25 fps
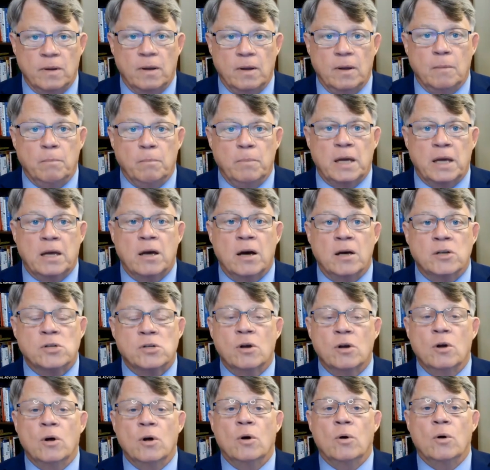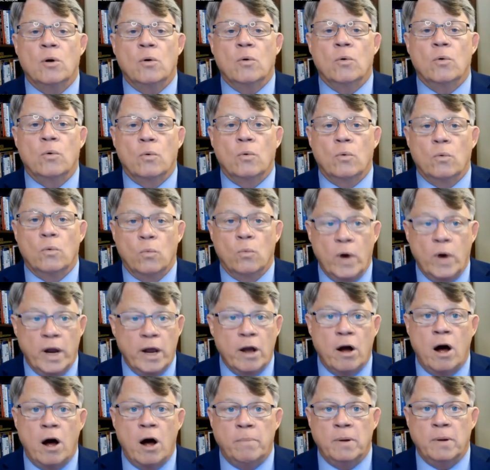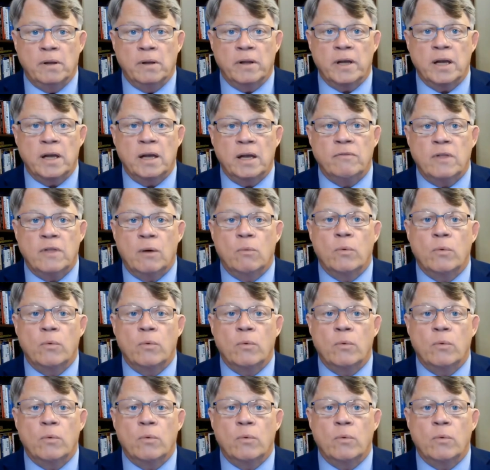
because we all believe that